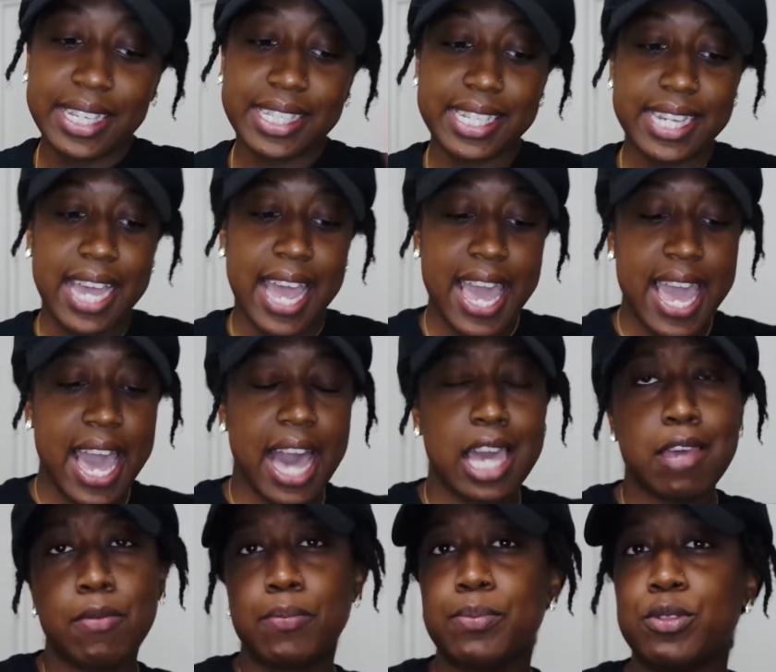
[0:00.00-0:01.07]
Today I
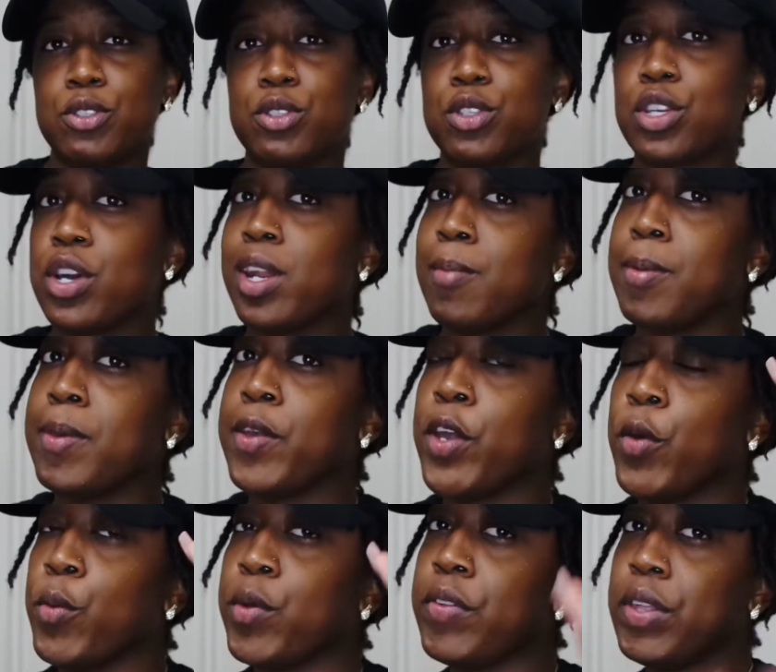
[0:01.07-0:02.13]
am going to
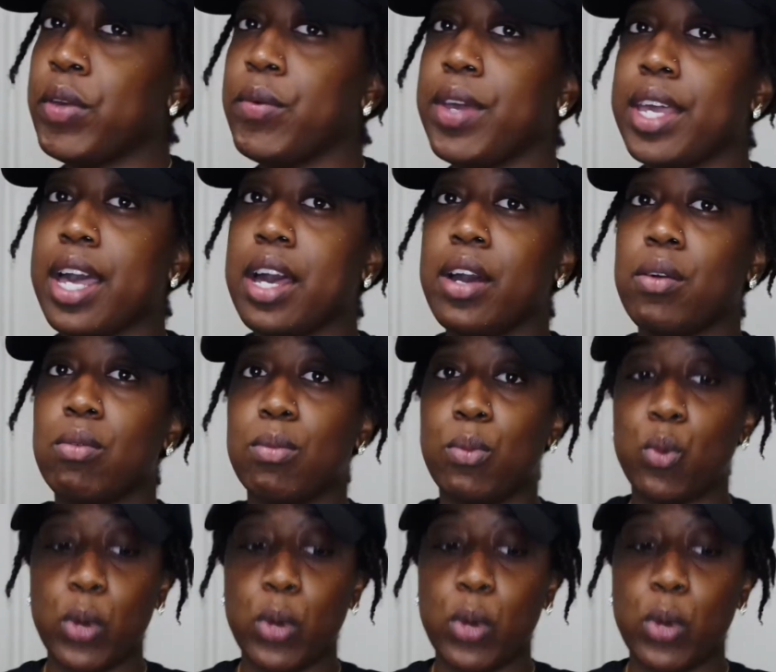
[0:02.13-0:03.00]
be reviewing a